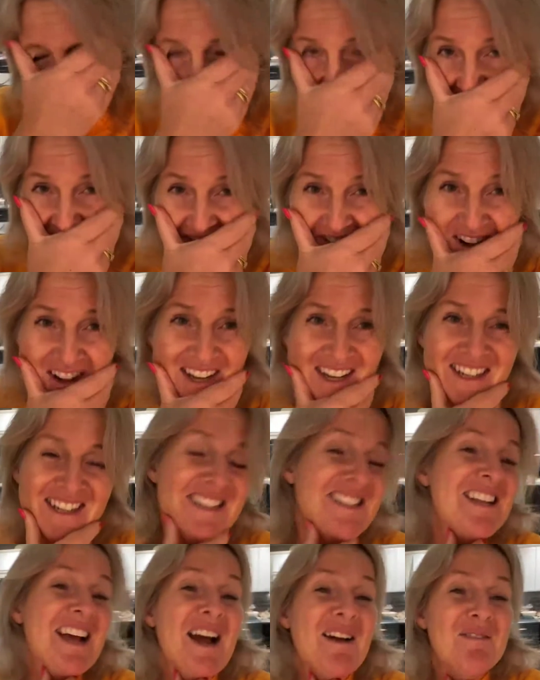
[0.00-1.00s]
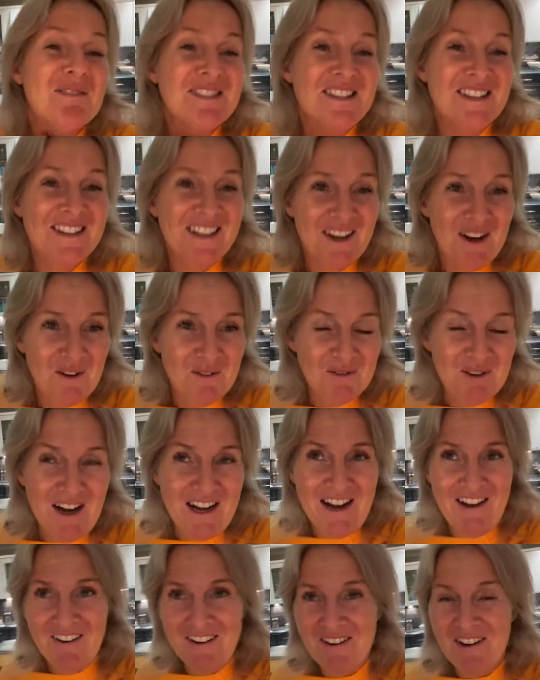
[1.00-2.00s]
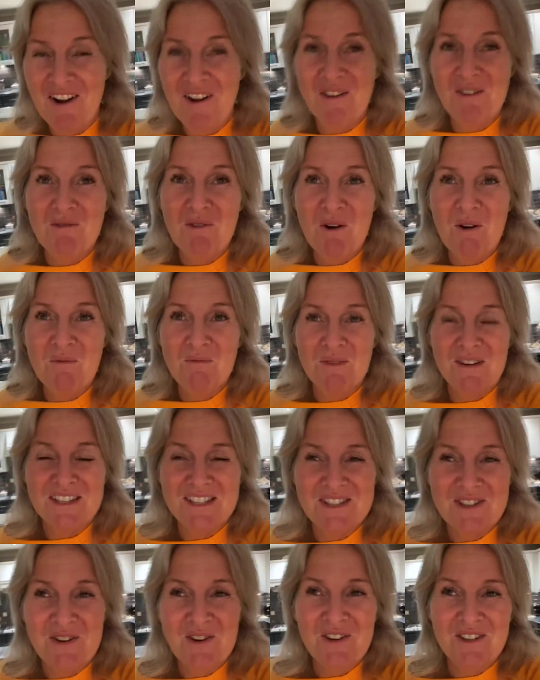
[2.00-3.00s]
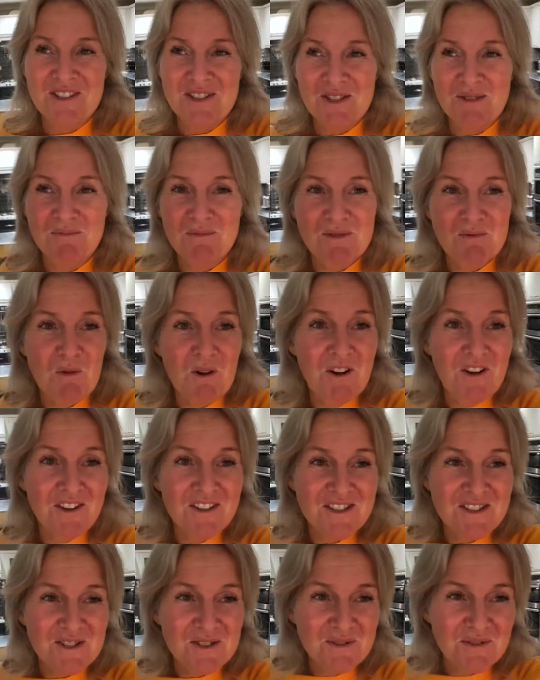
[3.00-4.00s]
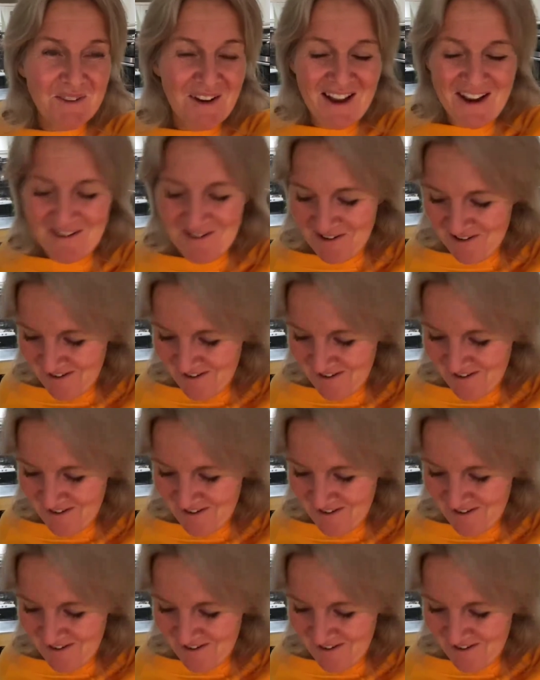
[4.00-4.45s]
Do you reckon Sam's in the loft right now? No, he won't be. He's sorting some work stuff out.